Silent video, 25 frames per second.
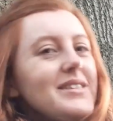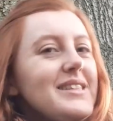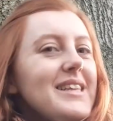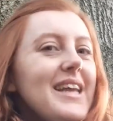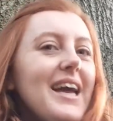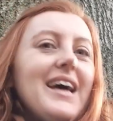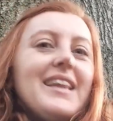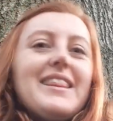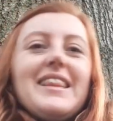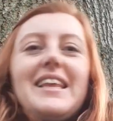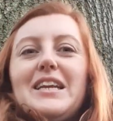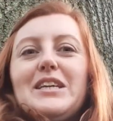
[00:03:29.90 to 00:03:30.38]

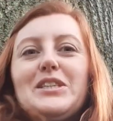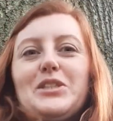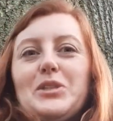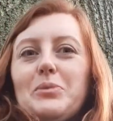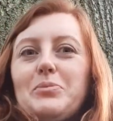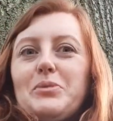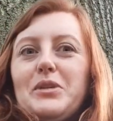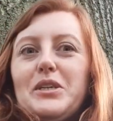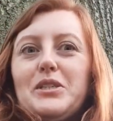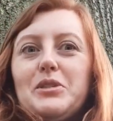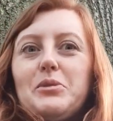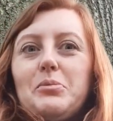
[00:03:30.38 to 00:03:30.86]
and then it's up
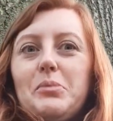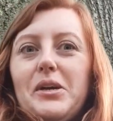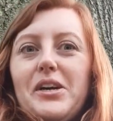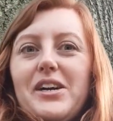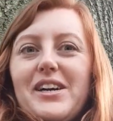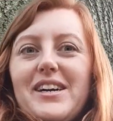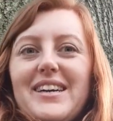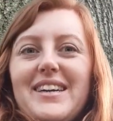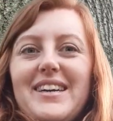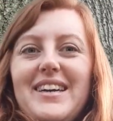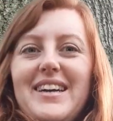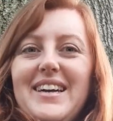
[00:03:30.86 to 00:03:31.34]
to
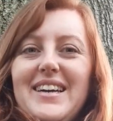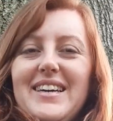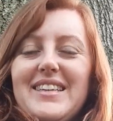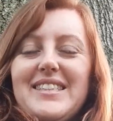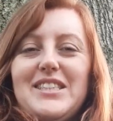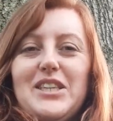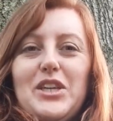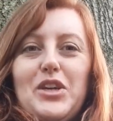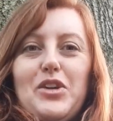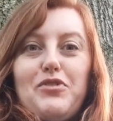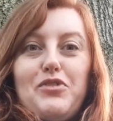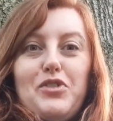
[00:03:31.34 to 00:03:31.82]
spirit
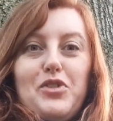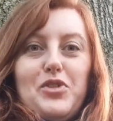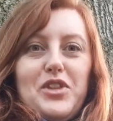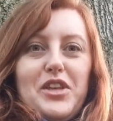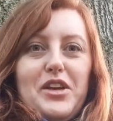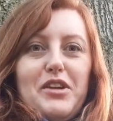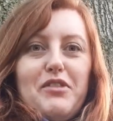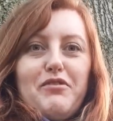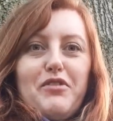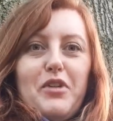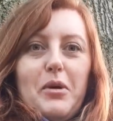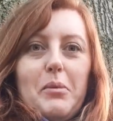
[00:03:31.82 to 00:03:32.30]
to give you the
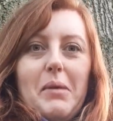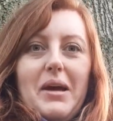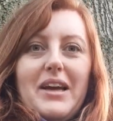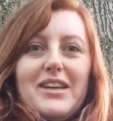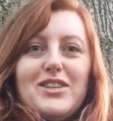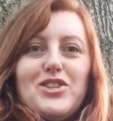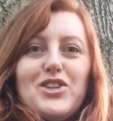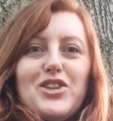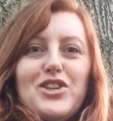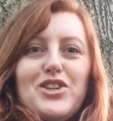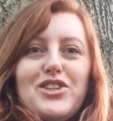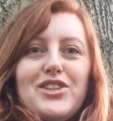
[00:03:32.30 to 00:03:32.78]

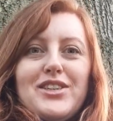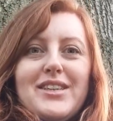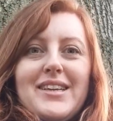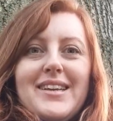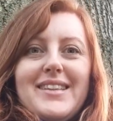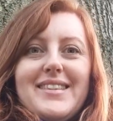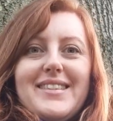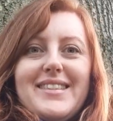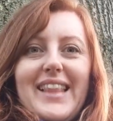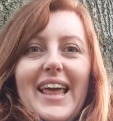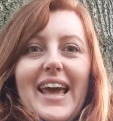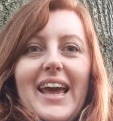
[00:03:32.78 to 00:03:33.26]
information
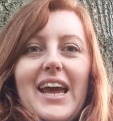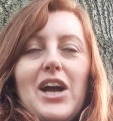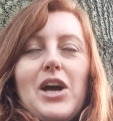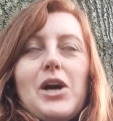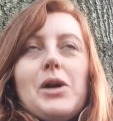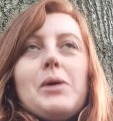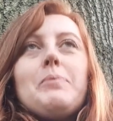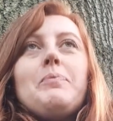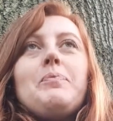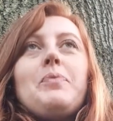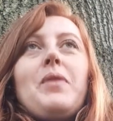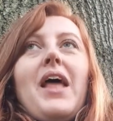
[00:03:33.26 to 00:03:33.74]

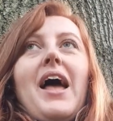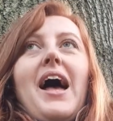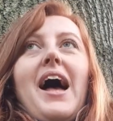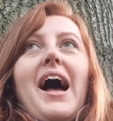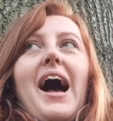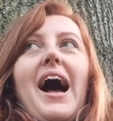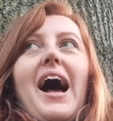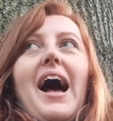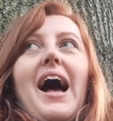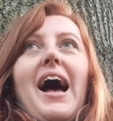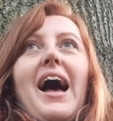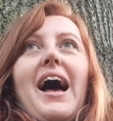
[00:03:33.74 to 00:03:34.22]
there.
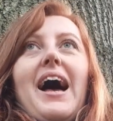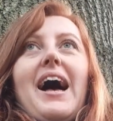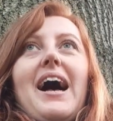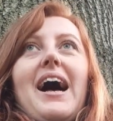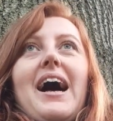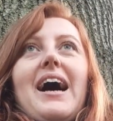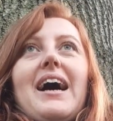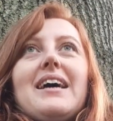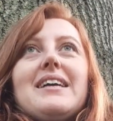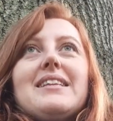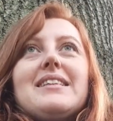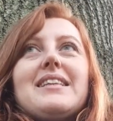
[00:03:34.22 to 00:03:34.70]

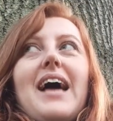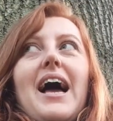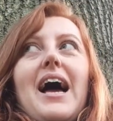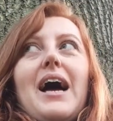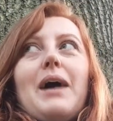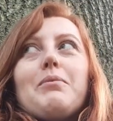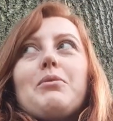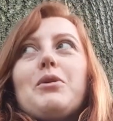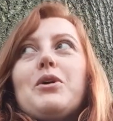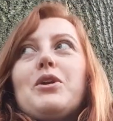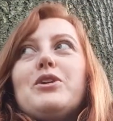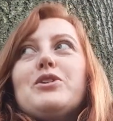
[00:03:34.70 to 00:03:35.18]
And
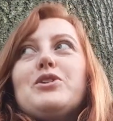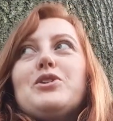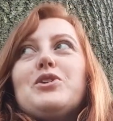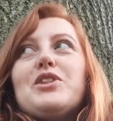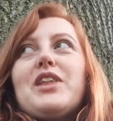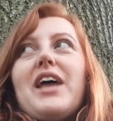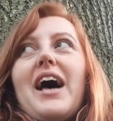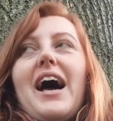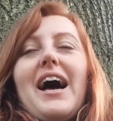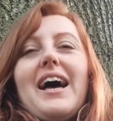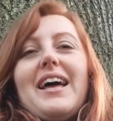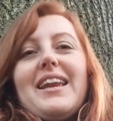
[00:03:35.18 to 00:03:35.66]
I'm going to do
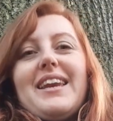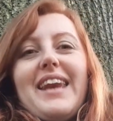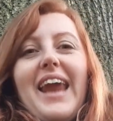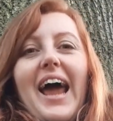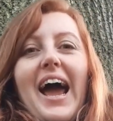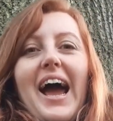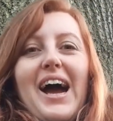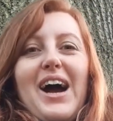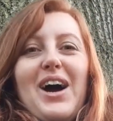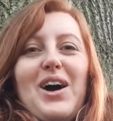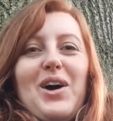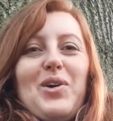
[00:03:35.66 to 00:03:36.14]
that
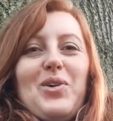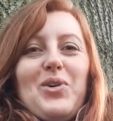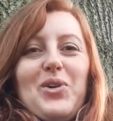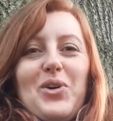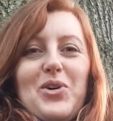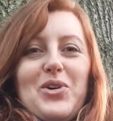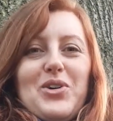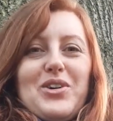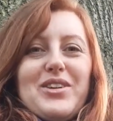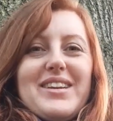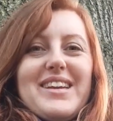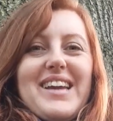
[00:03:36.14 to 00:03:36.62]
now
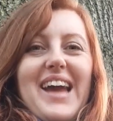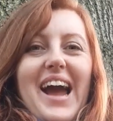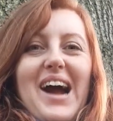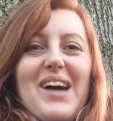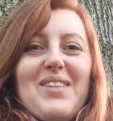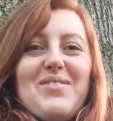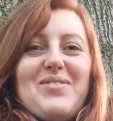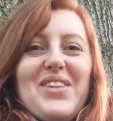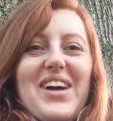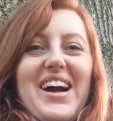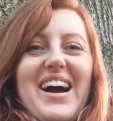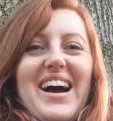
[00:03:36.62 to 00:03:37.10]
on
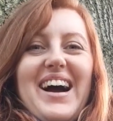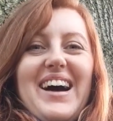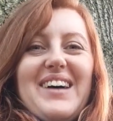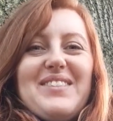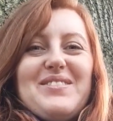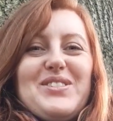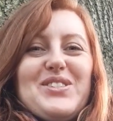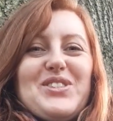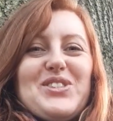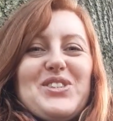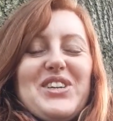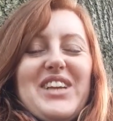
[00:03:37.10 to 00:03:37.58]
camera. I'm
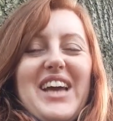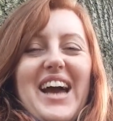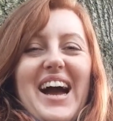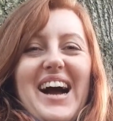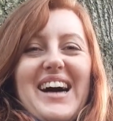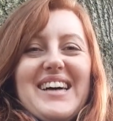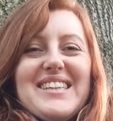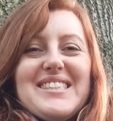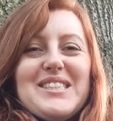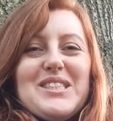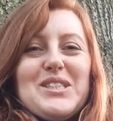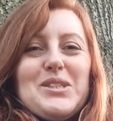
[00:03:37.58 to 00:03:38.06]
just going to
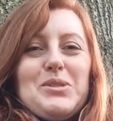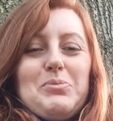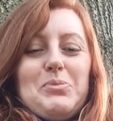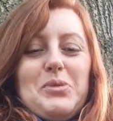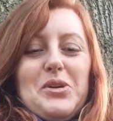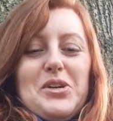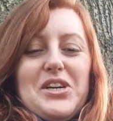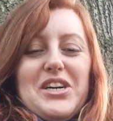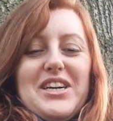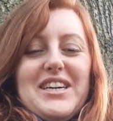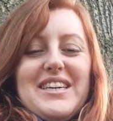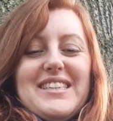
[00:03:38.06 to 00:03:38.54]
ask
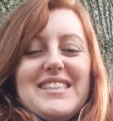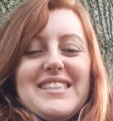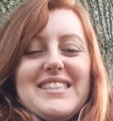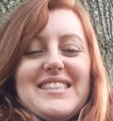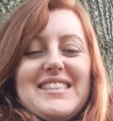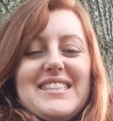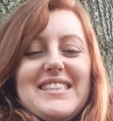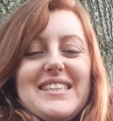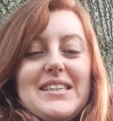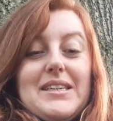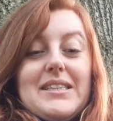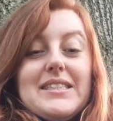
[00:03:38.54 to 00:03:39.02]
spirit,
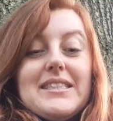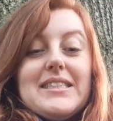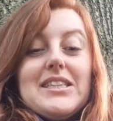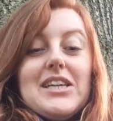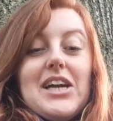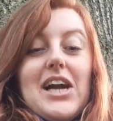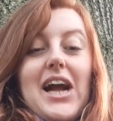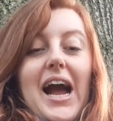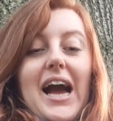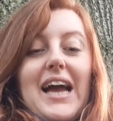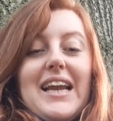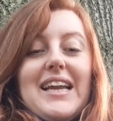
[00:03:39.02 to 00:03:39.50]
is
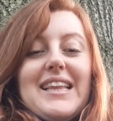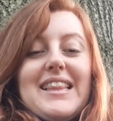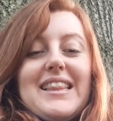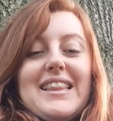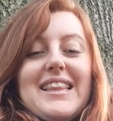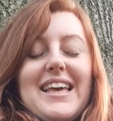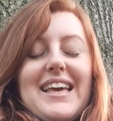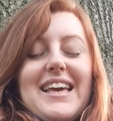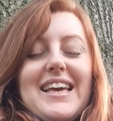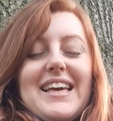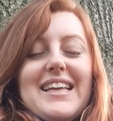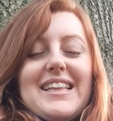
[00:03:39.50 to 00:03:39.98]
there
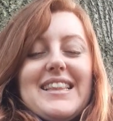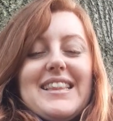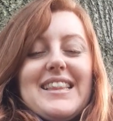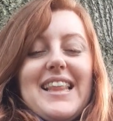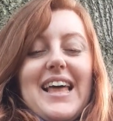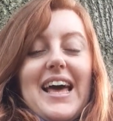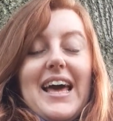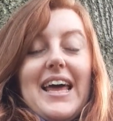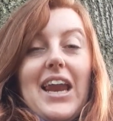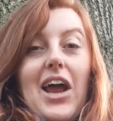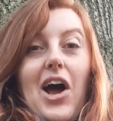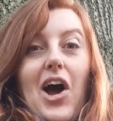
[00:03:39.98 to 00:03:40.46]
anything
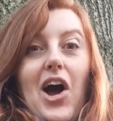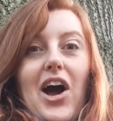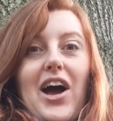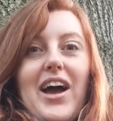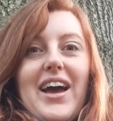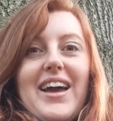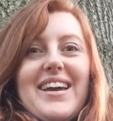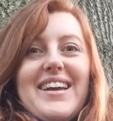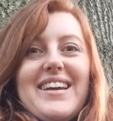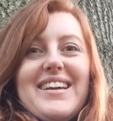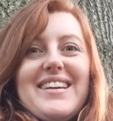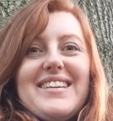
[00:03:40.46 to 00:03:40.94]
that
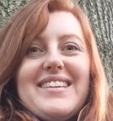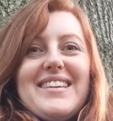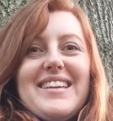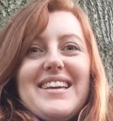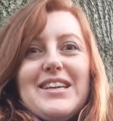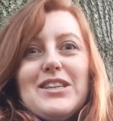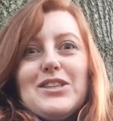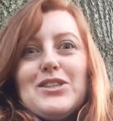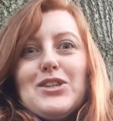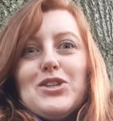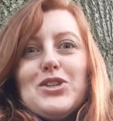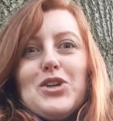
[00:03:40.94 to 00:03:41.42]
I
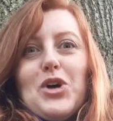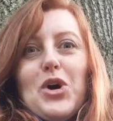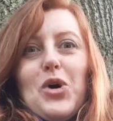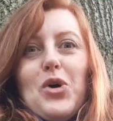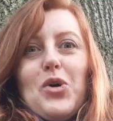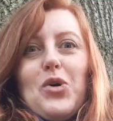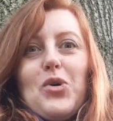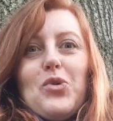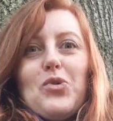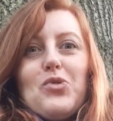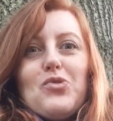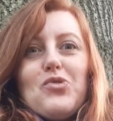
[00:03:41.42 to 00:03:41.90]
need to
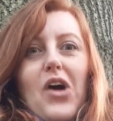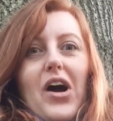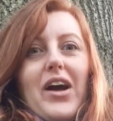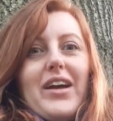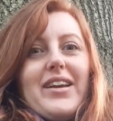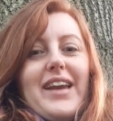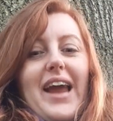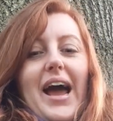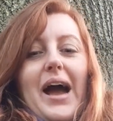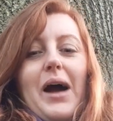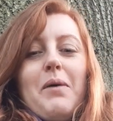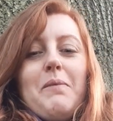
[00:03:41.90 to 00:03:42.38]
know right
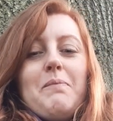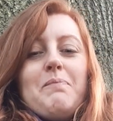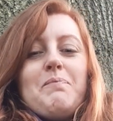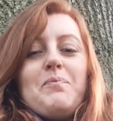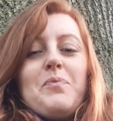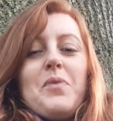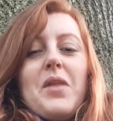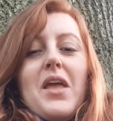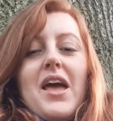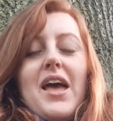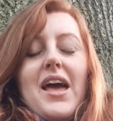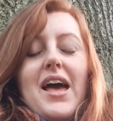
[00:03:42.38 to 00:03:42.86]
now?
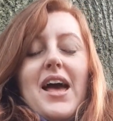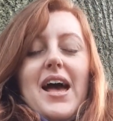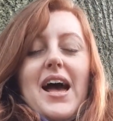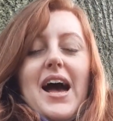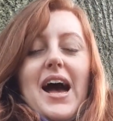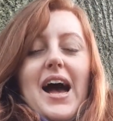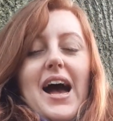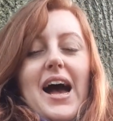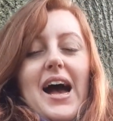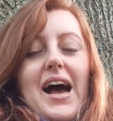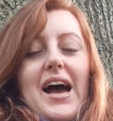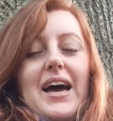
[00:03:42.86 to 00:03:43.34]

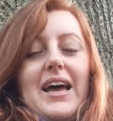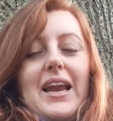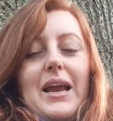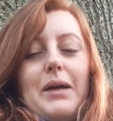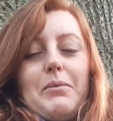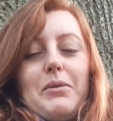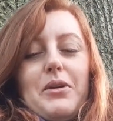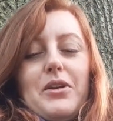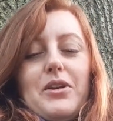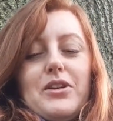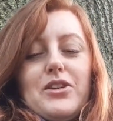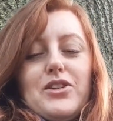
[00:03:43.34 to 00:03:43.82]
And I'm
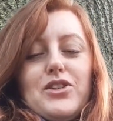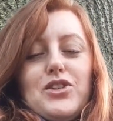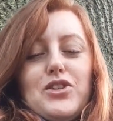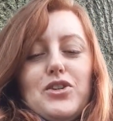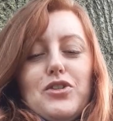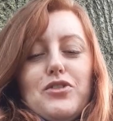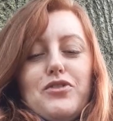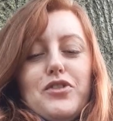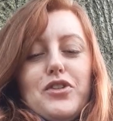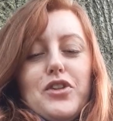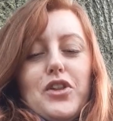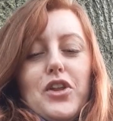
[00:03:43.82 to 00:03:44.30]
going to
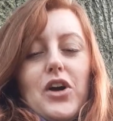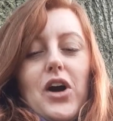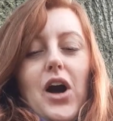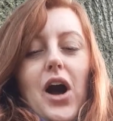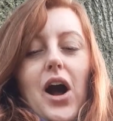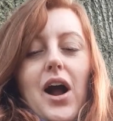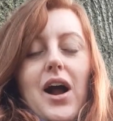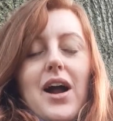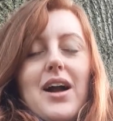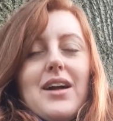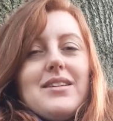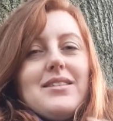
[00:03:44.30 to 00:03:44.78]
shuffle the
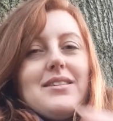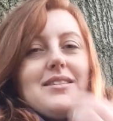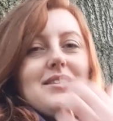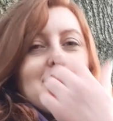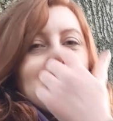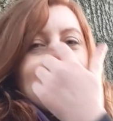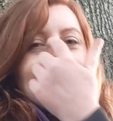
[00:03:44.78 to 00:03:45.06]
cards.